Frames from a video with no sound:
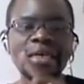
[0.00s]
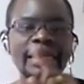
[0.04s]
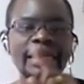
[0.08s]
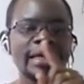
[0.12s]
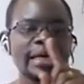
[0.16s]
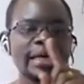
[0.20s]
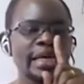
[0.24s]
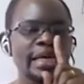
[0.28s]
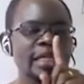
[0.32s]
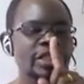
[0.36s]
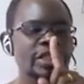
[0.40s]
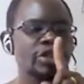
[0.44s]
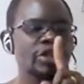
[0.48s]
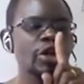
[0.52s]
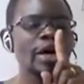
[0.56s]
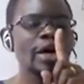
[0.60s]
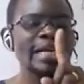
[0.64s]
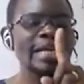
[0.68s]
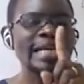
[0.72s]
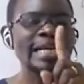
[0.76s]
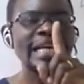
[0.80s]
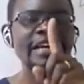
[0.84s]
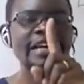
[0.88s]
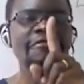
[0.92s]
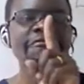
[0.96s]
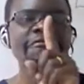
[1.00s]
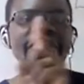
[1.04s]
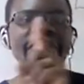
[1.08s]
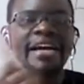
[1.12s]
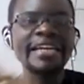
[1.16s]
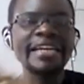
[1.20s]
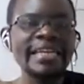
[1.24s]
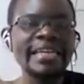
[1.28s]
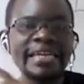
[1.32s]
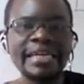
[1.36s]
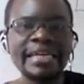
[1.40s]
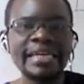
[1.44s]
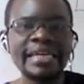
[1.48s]
It's not
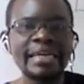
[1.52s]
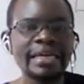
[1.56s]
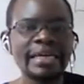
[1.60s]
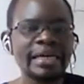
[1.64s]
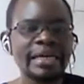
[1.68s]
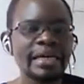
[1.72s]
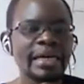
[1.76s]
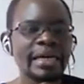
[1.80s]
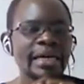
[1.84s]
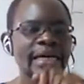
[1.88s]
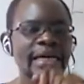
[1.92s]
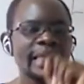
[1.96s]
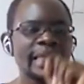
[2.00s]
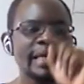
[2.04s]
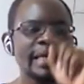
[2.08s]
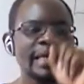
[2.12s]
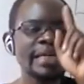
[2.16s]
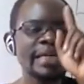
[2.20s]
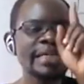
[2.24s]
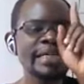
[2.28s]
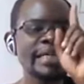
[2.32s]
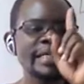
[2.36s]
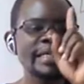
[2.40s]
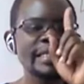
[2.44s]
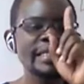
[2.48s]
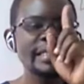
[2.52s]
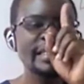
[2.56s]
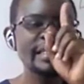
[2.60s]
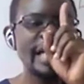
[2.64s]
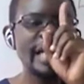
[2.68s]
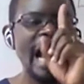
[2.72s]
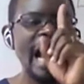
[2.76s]
lymphatic. It is